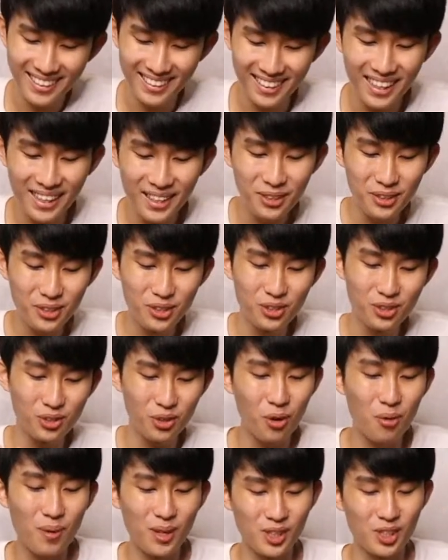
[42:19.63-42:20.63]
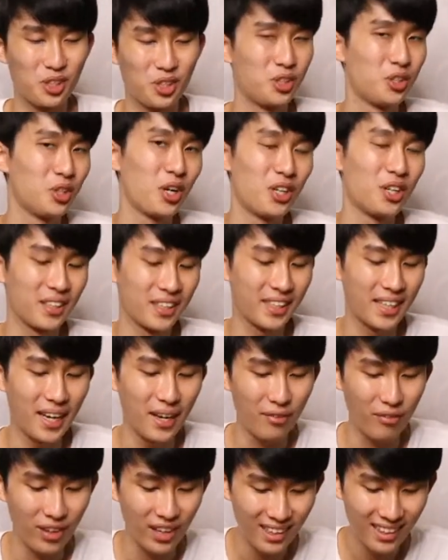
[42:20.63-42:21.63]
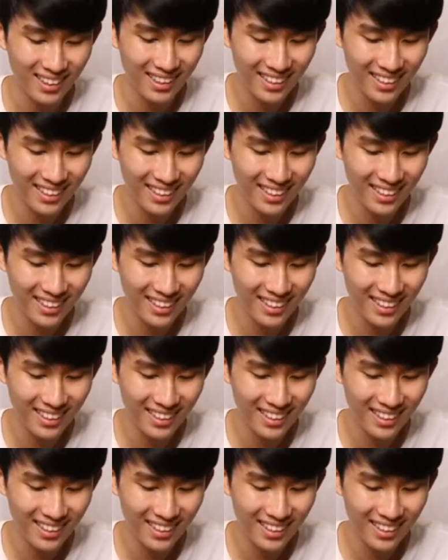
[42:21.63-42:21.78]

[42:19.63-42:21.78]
thank you so much, John Kevin.